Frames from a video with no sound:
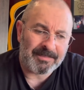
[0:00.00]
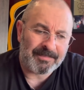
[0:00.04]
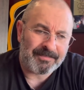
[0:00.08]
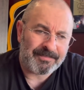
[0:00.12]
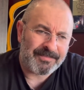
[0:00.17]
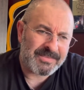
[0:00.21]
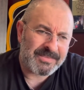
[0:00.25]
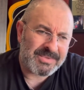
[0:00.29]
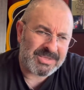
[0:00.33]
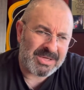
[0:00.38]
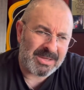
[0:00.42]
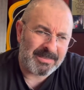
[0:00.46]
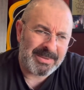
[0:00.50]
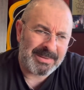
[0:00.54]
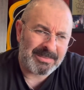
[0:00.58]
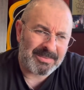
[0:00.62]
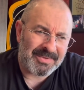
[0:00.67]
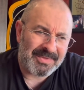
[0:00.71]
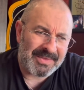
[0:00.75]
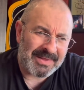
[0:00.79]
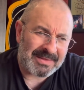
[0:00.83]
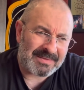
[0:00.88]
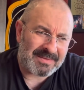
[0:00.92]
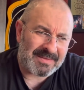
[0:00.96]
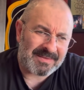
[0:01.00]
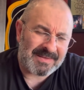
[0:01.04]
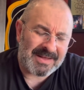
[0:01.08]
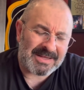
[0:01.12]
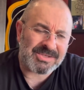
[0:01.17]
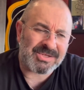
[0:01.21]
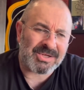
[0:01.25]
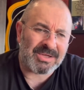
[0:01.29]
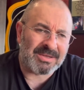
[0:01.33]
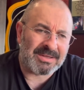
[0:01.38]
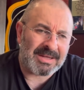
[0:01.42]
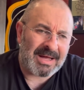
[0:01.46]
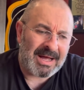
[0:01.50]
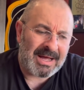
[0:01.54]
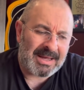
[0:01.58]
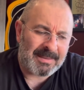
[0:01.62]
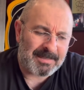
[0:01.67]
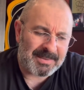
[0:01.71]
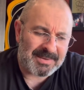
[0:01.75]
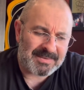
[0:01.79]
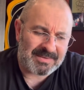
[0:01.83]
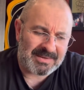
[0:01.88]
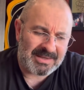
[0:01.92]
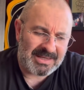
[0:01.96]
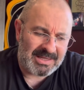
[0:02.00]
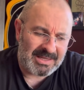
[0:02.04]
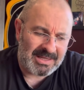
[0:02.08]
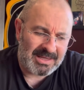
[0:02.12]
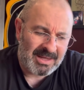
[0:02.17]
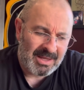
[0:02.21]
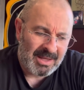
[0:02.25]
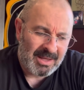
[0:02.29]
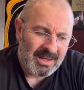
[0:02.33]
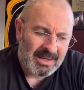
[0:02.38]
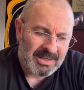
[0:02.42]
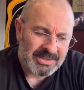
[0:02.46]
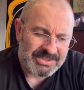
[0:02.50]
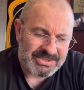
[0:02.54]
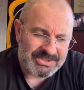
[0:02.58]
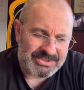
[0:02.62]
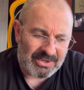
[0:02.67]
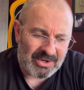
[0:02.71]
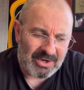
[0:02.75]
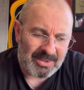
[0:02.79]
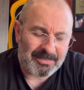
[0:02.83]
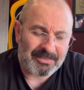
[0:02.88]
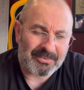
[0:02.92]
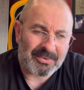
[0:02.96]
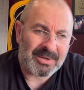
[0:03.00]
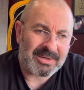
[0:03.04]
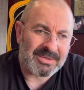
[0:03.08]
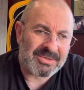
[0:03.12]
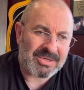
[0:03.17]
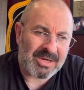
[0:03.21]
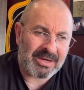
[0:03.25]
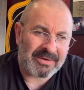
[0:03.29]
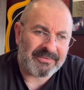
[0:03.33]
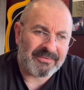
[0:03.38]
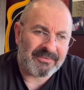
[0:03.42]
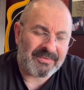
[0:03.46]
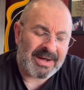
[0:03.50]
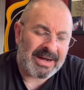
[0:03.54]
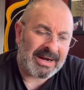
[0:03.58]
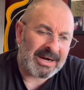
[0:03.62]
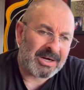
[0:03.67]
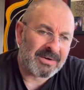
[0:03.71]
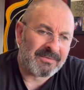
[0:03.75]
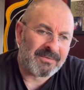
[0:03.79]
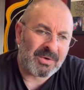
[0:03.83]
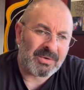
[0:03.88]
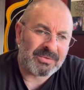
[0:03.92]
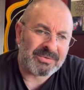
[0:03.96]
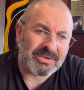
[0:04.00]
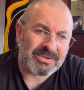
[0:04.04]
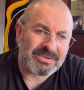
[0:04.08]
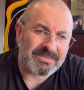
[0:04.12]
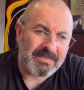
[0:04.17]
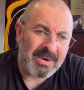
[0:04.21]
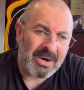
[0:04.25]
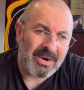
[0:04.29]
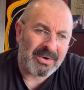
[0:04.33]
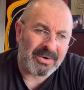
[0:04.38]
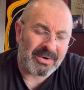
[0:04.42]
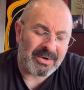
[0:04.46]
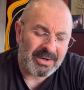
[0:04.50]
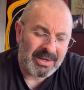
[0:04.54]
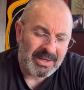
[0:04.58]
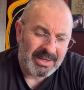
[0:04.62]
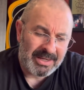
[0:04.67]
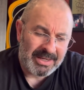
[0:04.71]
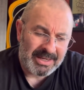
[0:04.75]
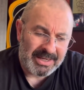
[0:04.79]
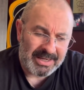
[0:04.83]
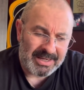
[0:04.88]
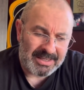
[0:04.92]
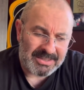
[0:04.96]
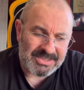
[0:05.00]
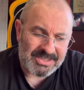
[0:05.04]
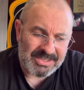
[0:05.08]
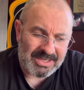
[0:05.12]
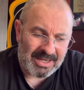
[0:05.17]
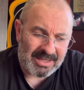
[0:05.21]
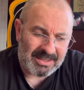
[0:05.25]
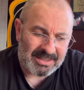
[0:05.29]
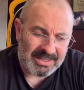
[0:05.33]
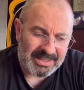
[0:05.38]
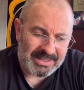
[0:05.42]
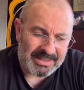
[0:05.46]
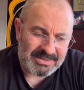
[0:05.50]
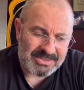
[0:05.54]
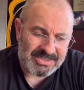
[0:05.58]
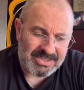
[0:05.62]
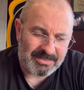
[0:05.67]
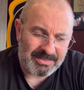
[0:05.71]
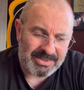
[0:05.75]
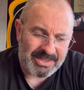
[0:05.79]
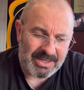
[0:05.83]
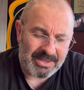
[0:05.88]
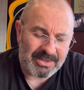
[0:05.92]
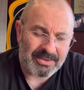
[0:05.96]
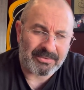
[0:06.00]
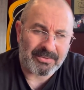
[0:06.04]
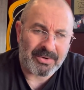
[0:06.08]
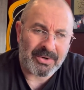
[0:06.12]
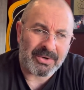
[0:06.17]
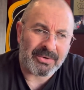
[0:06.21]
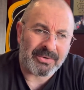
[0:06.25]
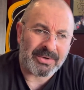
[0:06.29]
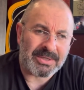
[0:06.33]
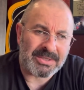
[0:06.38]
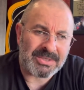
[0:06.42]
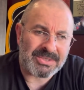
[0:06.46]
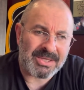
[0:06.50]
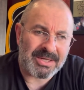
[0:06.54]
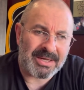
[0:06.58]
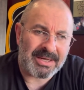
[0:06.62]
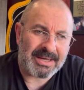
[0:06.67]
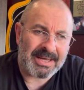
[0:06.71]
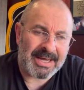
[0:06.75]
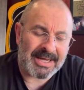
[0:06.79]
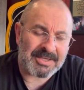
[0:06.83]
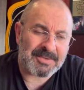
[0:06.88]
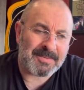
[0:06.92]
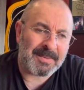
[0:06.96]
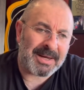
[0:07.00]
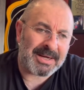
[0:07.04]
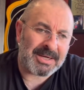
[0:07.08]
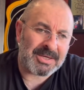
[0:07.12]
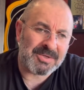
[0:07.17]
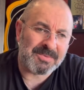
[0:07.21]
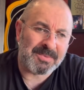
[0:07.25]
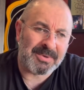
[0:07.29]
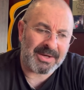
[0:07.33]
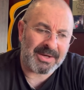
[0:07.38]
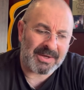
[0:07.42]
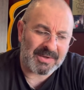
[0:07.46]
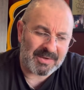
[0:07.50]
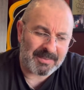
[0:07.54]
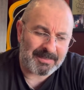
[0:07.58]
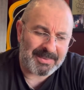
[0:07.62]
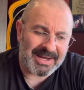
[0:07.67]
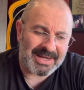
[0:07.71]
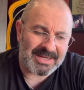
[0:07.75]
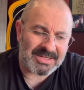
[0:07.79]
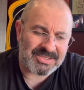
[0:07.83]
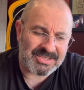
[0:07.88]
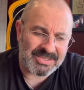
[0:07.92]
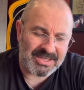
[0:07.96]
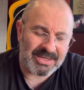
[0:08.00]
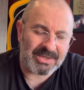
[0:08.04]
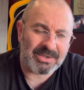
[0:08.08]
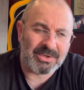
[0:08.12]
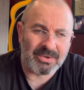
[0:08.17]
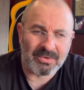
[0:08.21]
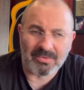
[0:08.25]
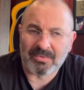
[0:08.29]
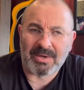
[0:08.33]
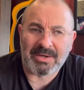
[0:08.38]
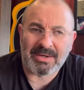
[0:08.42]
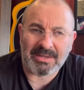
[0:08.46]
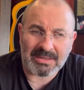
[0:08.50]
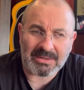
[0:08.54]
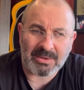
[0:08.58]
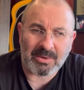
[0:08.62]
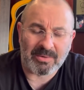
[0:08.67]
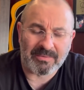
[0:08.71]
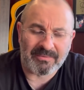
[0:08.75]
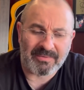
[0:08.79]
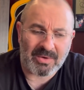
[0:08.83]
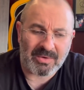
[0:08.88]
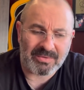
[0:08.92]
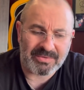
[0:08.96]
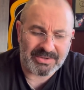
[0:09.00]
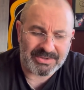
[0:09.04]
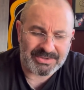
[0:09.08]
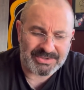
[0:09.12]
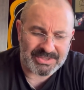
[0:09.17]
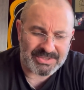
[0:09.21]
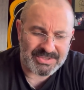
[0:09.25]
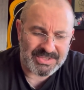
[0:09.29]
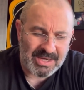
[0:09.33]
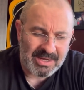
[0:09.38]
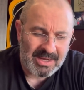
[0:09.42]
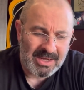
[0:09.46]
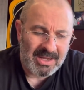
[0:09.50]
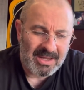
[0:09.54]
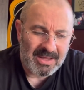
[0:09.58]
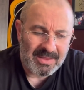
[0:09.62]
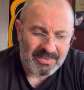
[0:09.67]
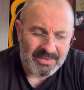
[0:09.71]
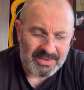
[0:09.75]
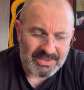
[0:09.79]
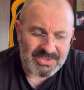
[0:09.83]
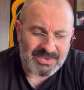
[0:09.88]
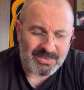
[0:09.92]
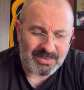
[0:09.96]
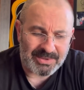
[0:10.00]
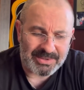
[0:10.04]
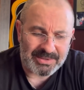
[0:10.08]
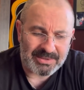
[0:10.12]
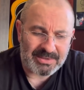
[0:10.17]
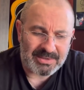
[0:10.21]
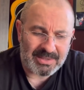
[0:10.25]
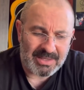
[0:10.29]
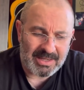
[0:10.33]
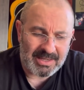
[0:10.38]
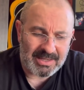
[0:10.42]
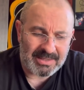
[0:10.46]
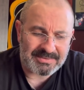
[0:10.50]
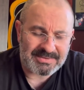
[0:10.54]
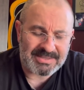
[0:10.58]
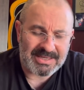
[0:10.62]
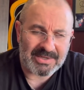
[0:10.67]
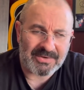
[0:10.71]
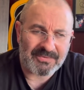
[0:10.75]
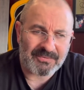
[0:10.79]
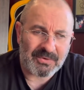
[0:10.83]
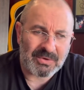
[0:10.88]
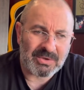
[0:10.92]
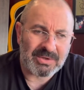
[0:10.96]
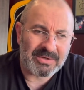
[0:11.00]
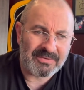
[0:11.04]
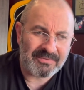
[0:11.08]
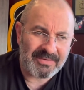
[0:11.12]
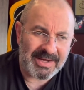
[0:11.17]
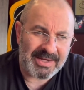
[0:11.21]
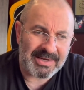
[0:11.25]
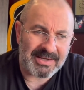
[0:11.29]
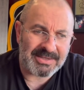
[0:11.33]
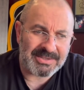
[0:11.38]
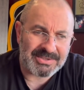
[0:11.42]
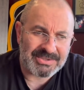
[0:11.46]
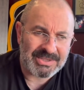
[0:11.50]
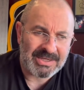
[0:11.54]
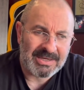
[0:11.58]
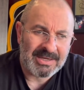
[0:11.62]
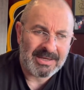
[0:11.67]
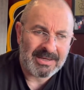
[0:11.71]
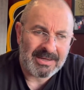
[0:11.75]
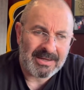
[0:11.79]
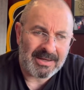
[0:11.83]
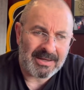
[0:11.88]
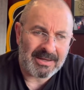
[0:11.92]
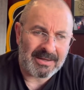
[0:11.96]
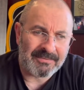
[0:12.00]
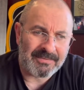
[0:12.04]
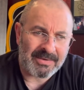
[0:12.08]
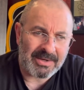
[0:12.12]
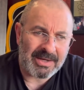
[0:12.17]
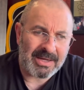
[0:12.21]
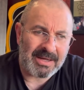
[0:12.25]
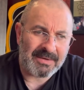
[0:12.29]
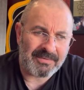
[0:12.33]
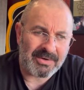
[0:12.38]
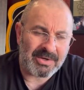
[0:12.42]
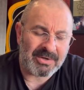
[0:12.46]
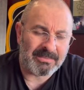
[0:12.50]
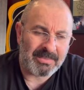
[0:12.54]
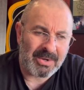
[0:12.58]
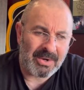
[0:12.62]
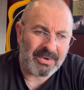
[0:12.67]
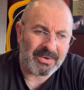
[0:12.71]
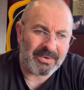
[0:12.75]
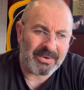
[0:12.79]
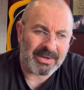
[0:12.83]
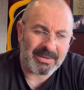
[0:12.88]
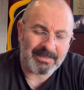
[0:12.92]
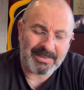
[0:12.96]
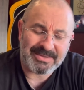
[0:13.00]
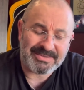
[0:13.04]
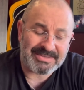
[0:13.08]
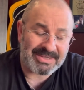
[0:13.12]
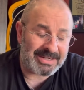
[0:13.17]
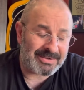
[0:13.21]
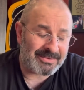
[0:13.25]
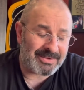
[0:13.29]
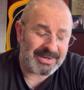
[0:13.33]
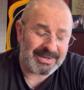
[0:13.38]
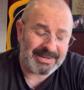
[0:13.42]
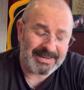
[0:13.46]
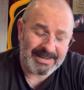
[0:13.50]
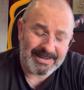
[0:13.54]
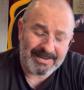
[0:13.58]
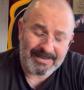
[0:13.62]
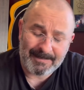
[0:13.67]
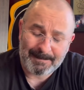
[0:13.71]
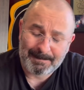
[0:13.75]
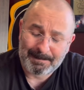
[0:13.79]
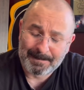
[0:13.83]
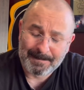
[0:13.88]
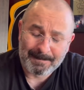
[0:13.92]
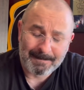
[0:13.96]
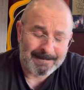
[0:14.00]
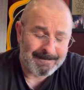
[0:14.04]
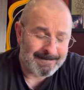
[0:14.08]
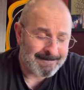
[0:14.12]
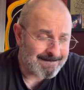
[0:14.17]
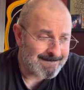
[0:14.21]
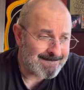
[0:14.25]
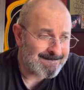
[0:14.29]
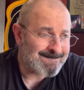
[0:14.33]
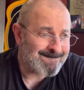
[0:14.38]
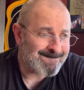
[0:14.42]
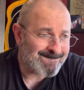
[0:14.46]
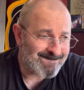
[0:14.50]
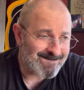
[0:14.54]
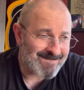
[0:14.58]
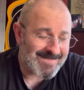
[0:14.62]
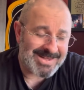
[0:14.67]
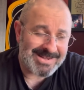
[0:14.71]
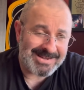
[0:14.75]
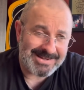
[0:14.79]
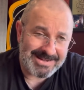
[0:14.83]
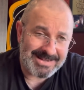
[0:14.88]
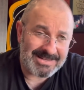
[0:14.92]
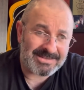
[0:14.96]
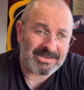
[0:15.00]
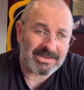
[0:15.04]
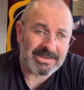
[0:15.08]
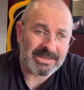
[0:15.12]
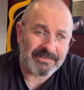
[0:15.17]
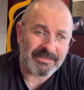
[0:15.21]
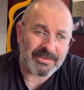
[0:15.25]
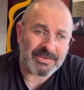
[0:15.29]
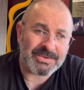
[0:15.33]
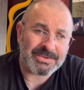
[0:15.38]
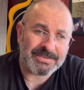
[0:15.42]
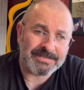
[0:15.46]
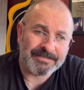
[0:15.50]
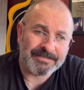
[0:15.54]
Some people think that that's a lot, but the SHARP runs off of a higher voltage motor. It's not like some of the other rotaries that Hatchback has put the past that do run at lower voltages. This one takes full advantage of a heavier motor, and I'm going to tell you right now, it delivers.